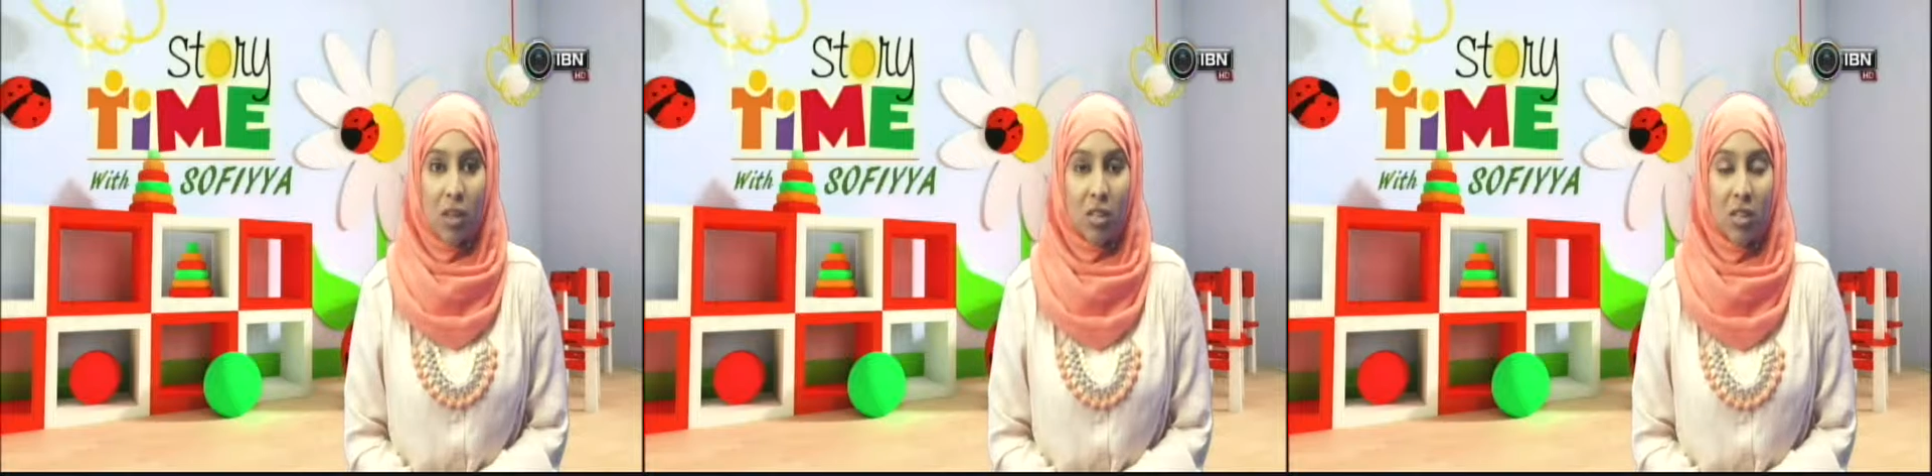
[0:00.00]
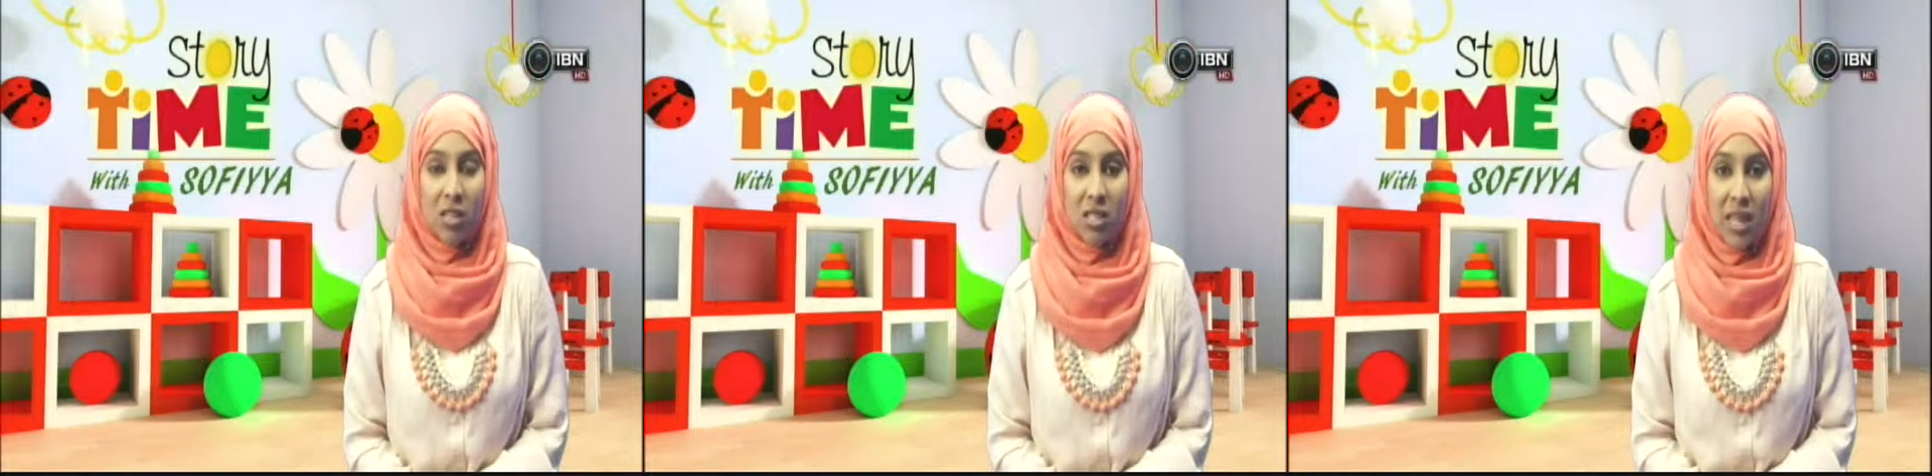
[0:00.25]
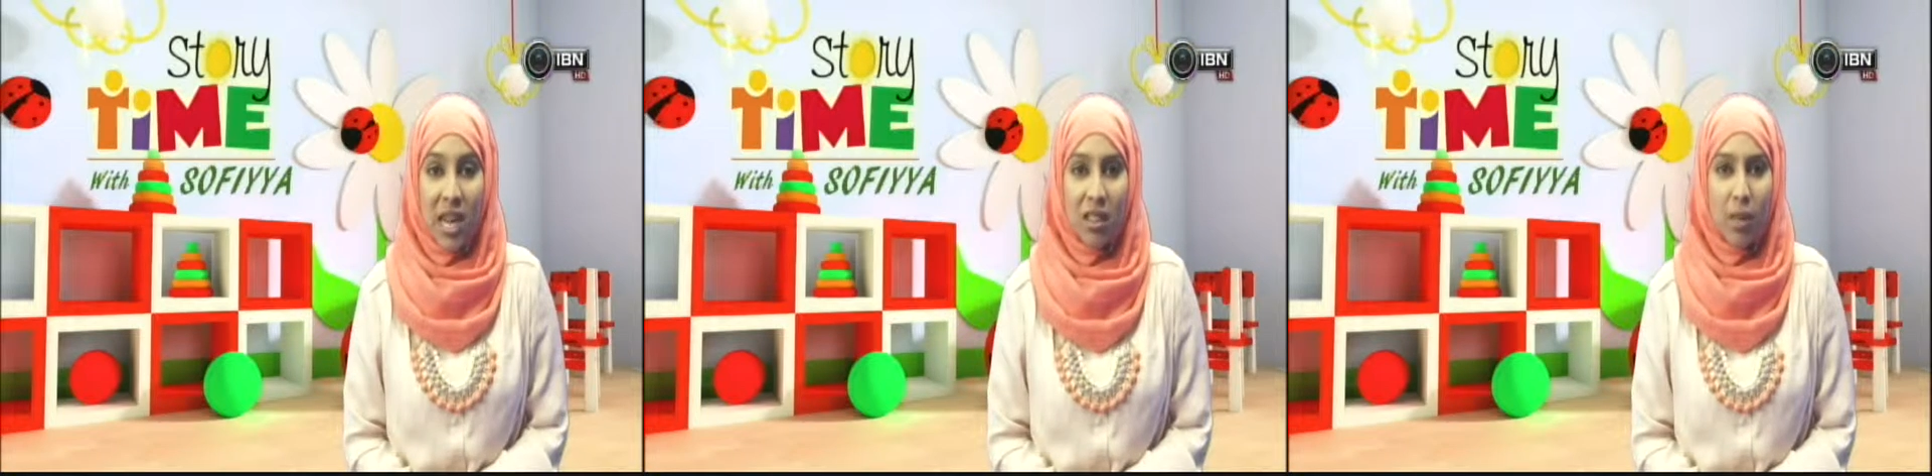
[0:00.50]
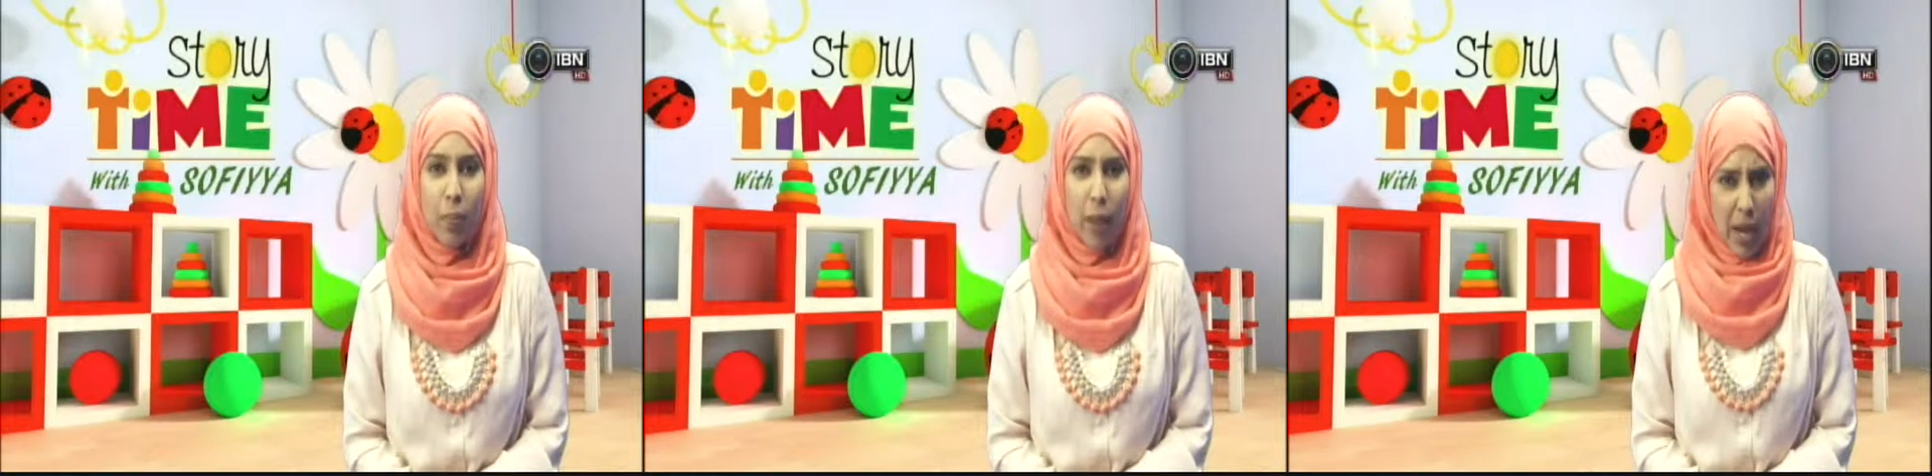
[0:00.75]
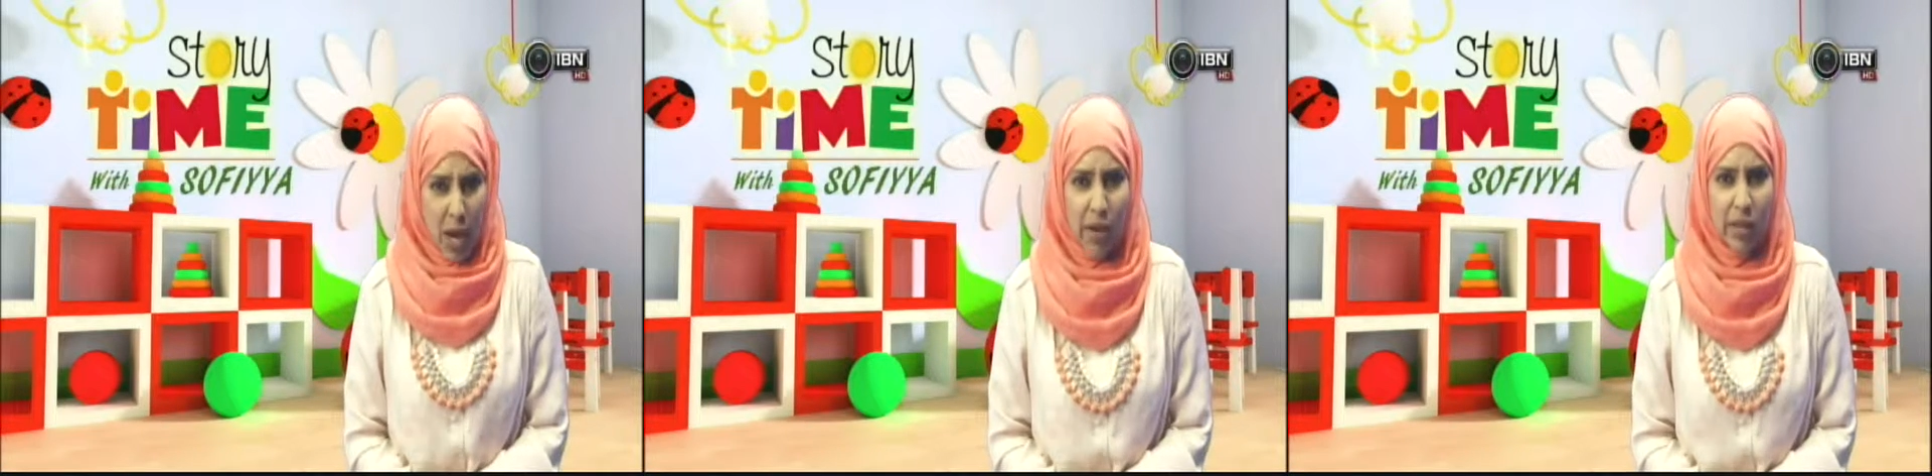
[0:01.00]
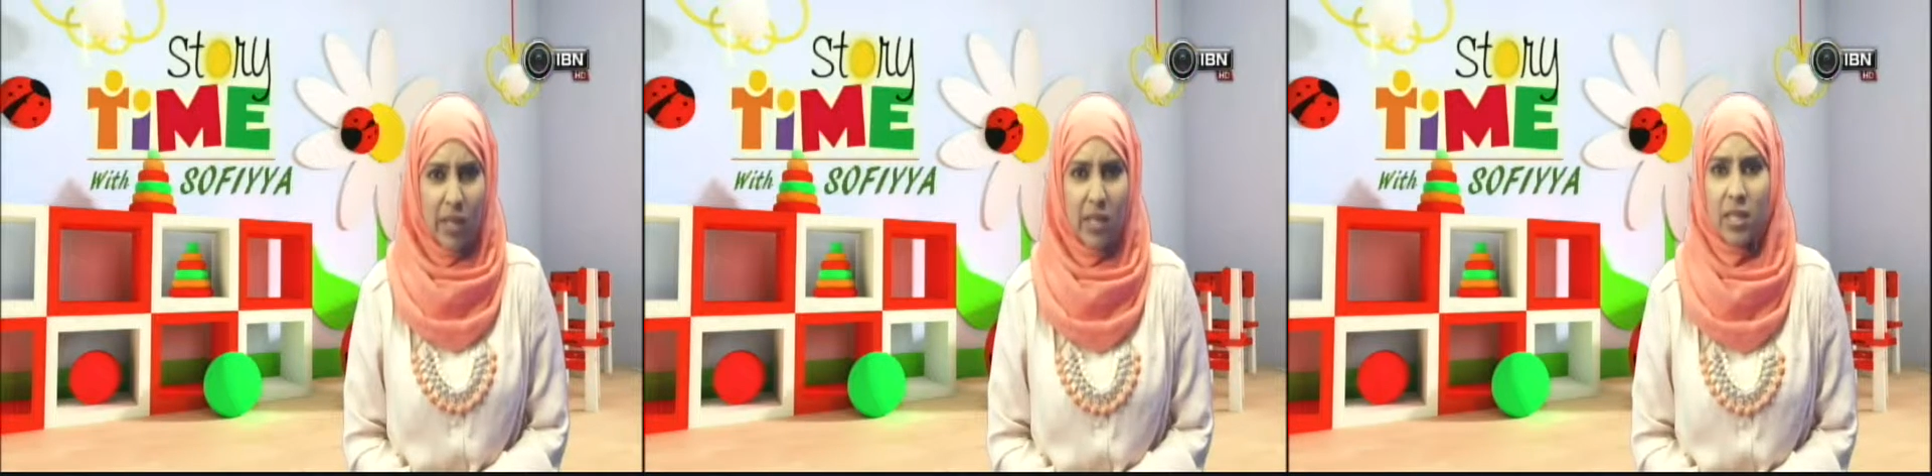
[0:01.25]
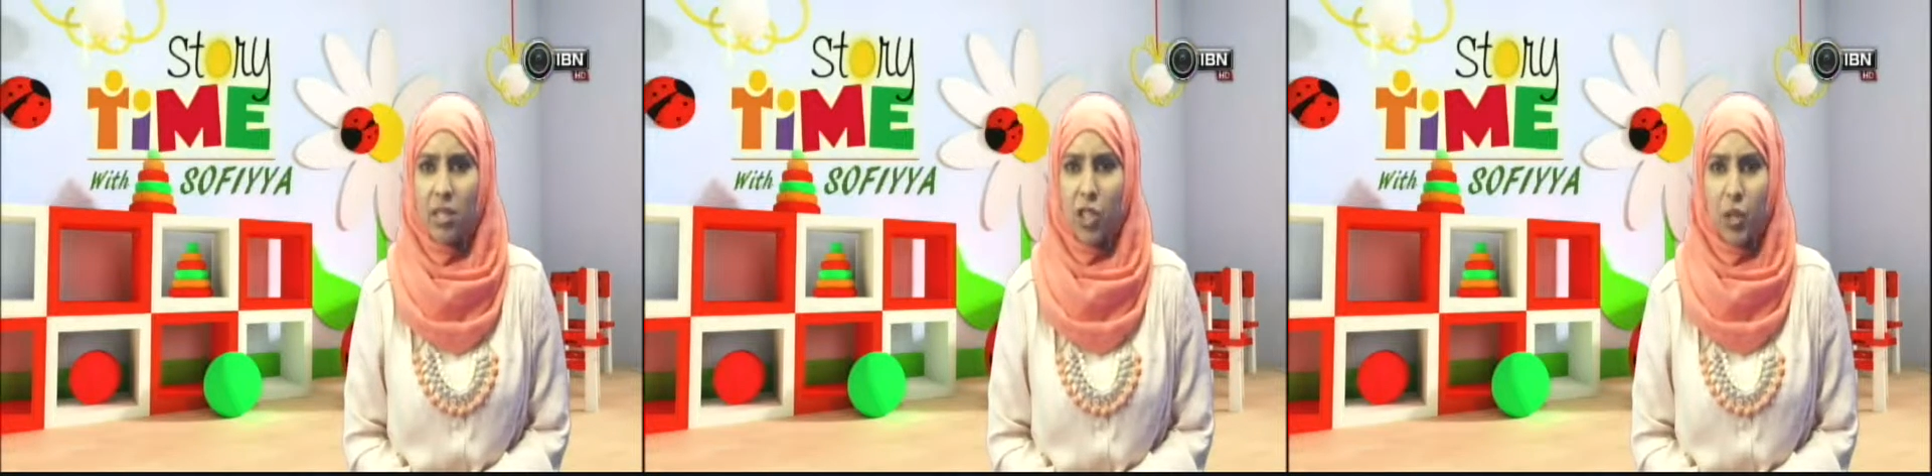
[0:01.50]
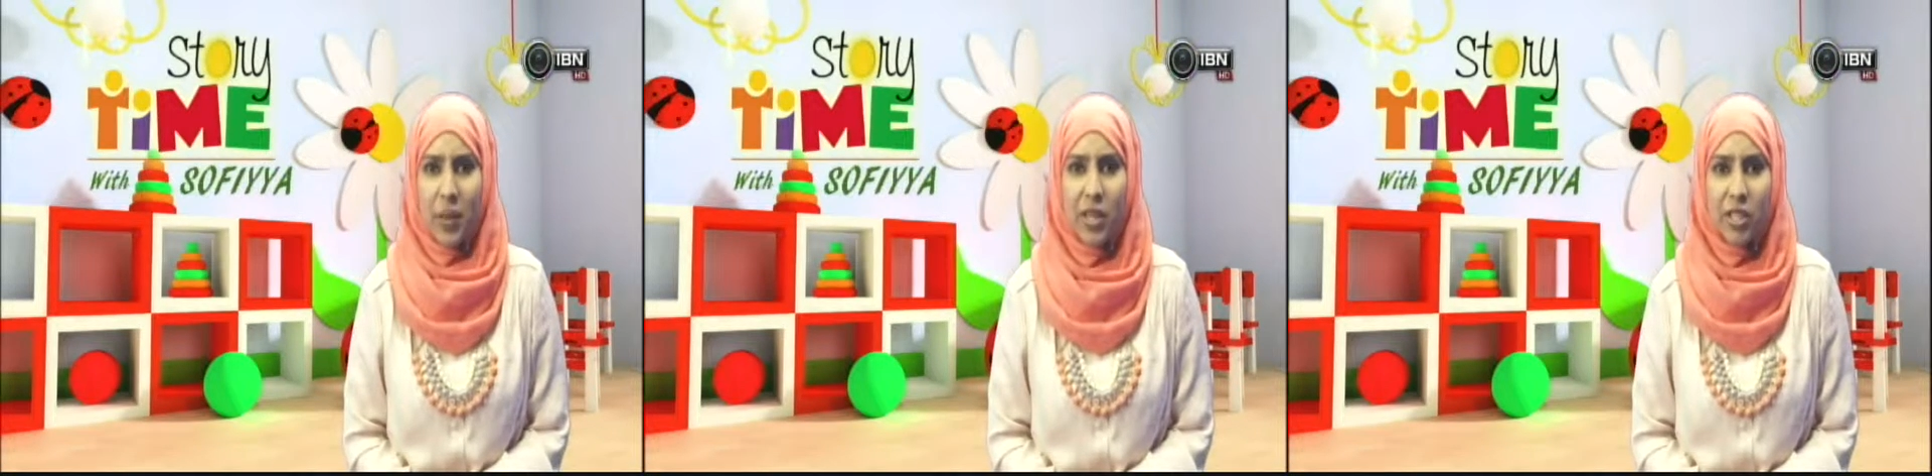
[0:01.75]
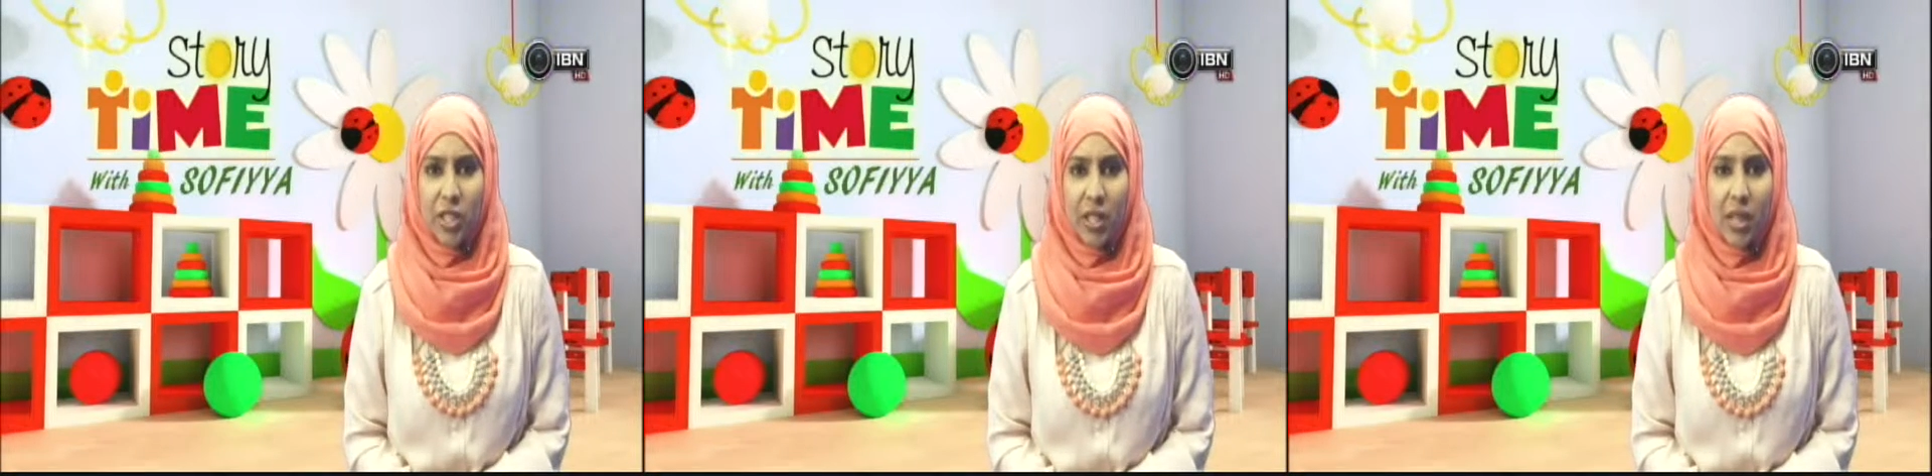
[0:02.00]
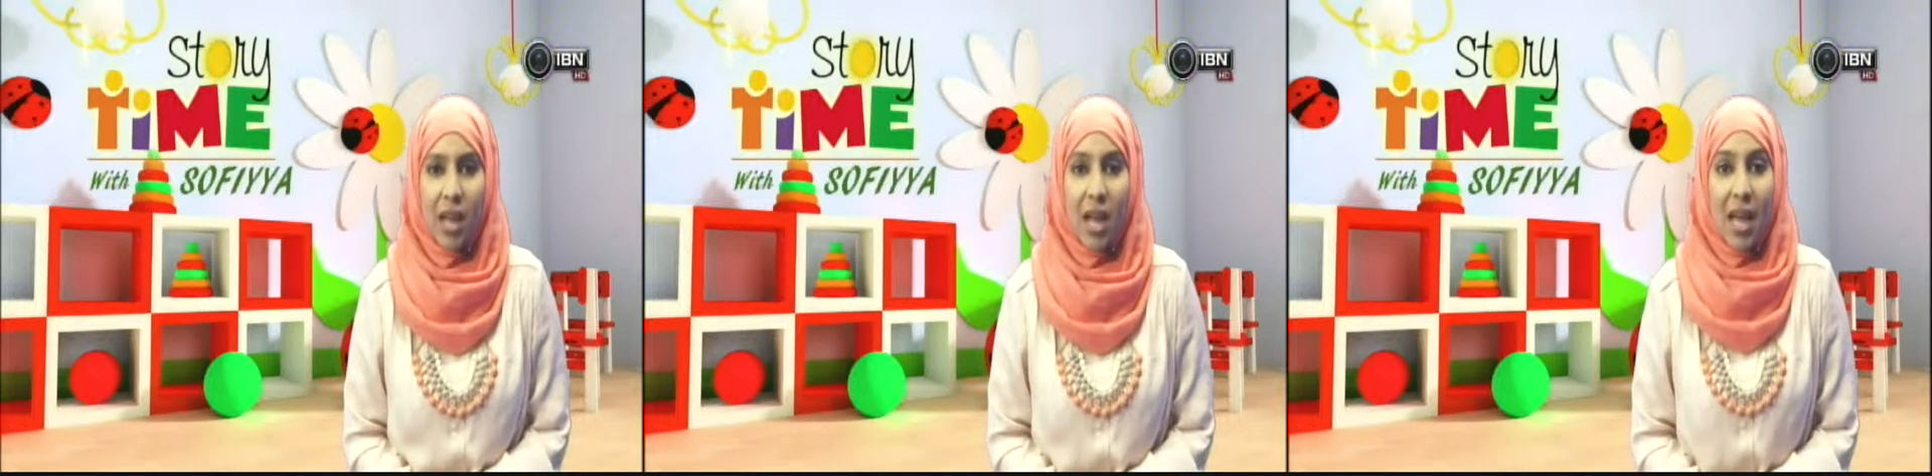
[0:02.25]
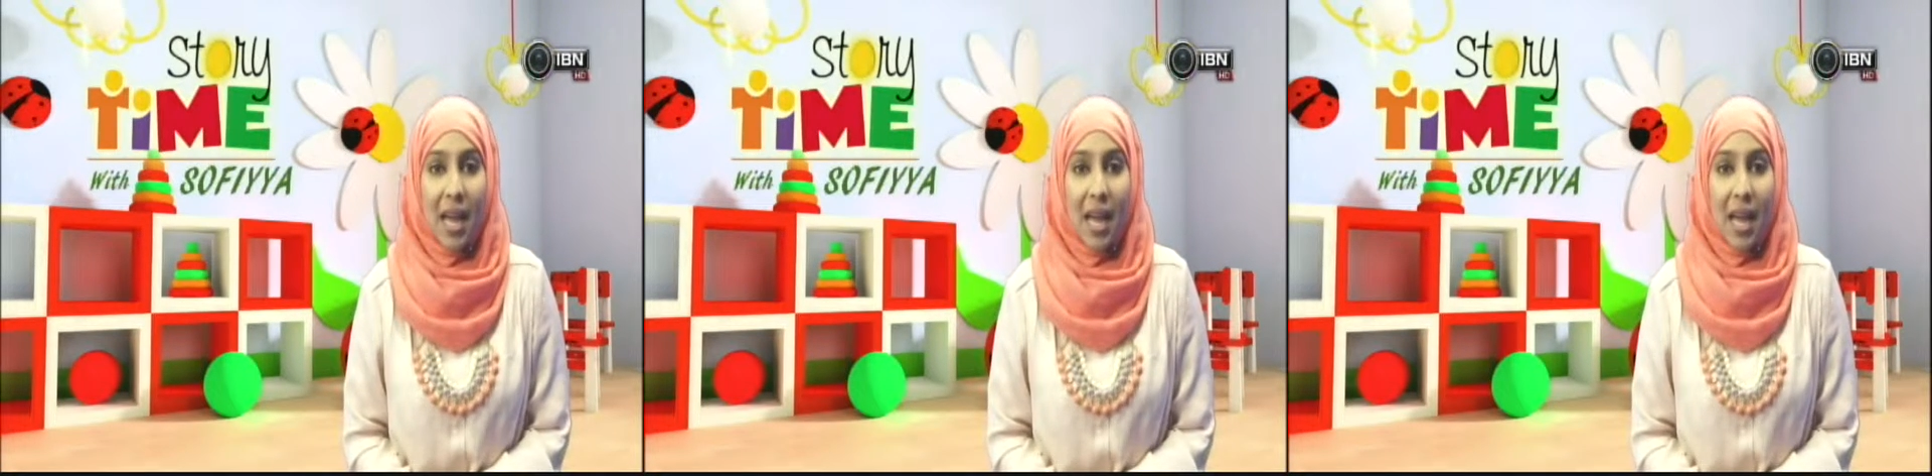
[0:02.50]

understand the perilous situation